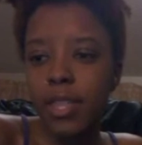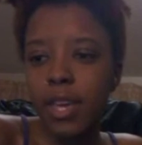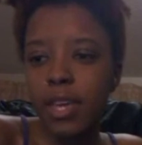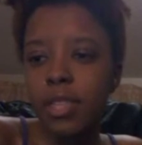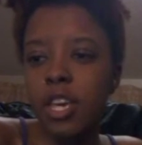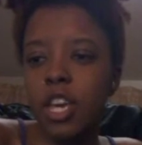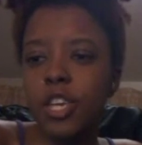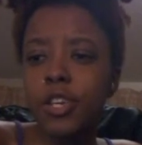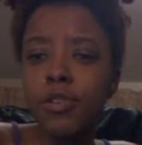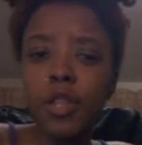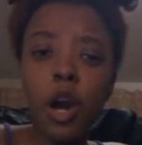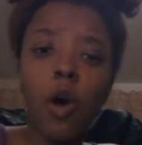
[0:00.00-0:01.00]
And,
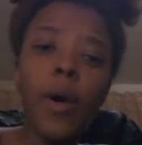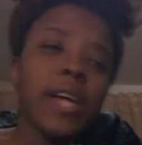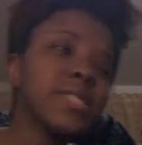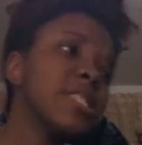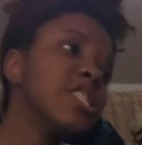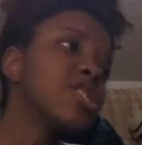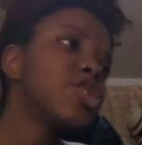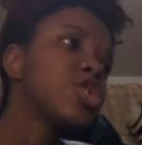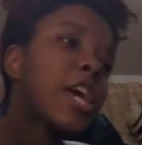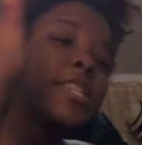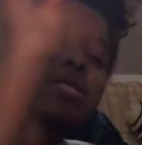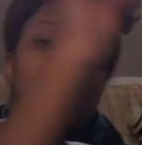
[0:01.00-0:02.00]
as he's
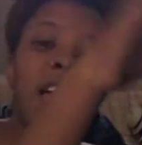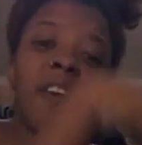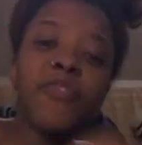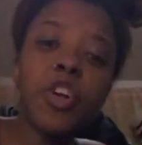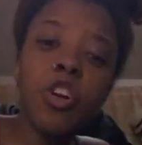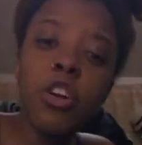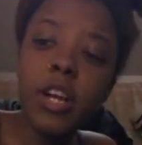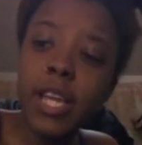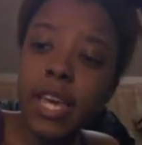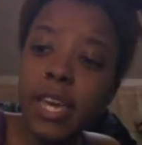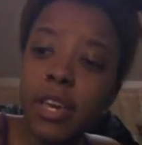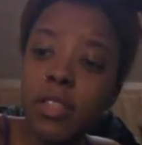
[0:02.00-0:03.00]
chasing after her
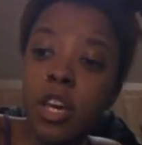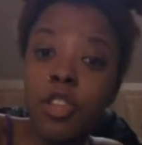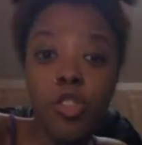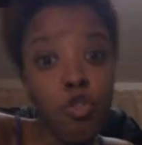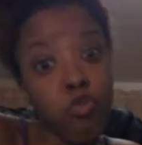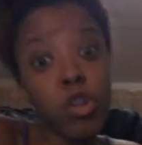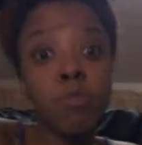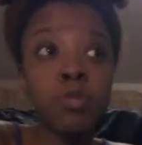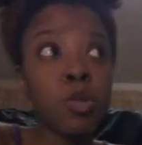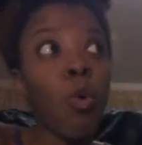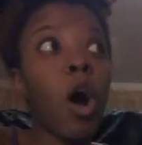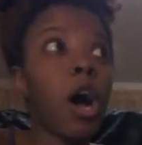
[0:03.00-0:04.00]
again, the Creep
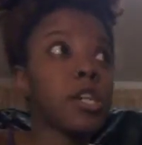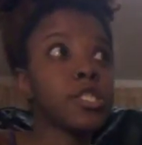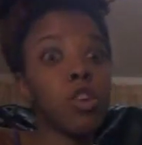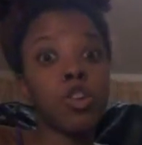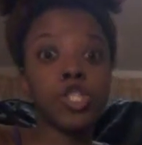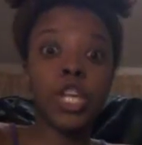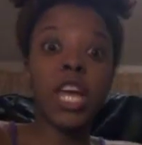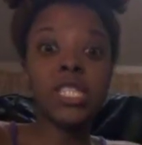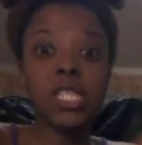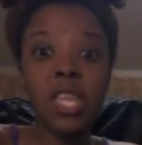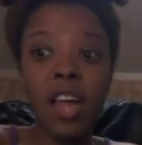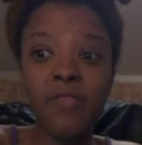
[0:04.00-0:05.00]
Squad start
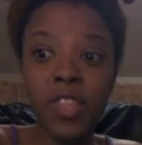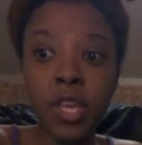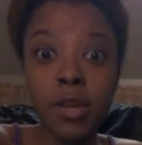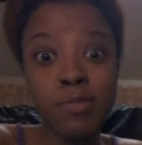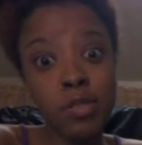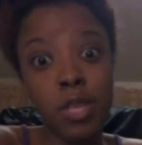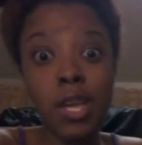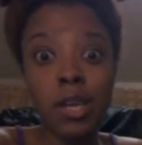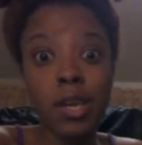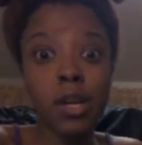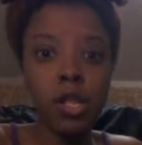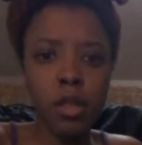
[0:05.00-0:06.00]
chasing after him so they could
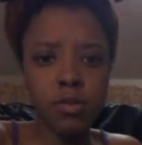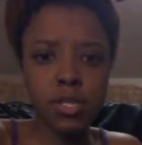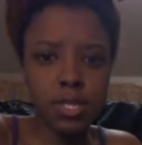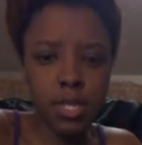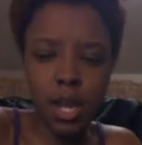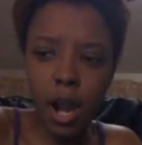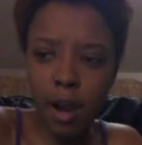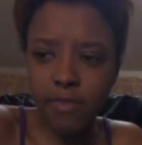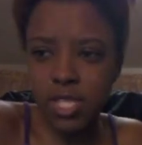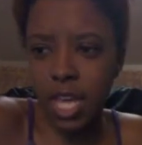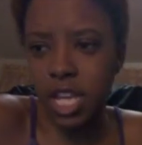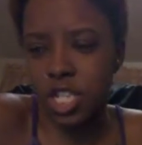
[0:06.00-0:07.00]
get closer to the
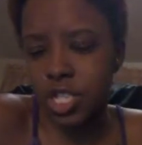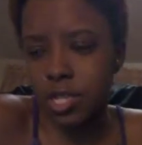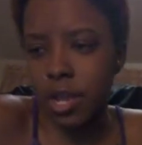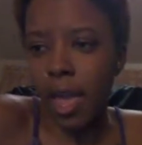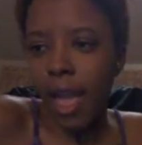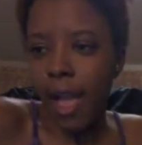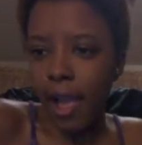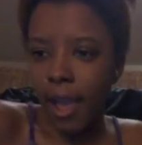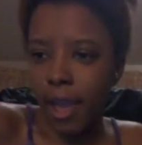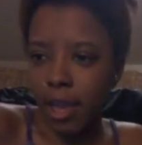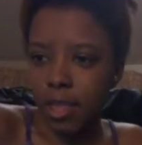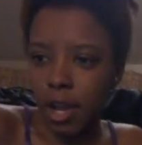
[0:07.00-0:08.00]
conversation.
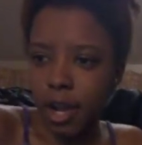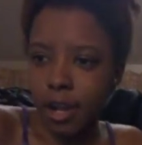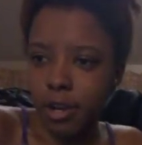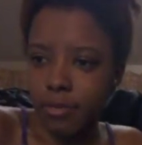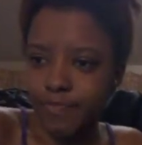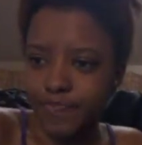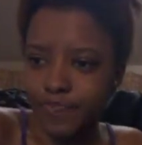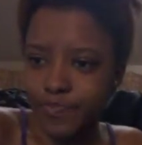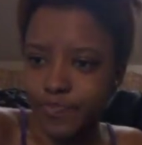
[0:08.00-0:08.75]
And,